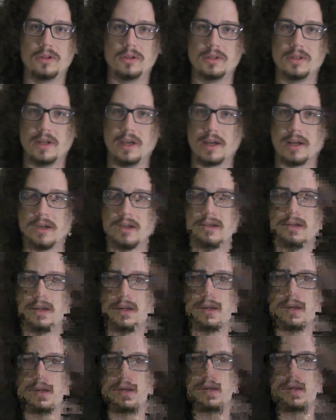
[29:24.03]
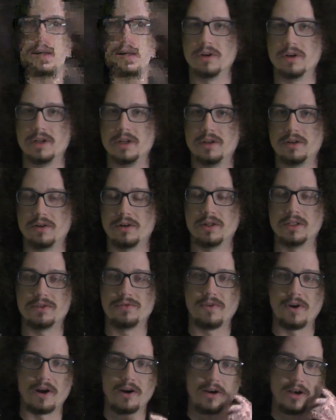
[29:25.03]
I feel like you would just die if it
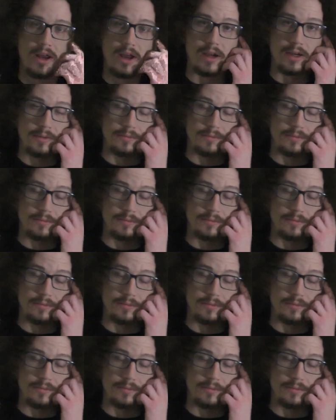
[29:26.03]
was negative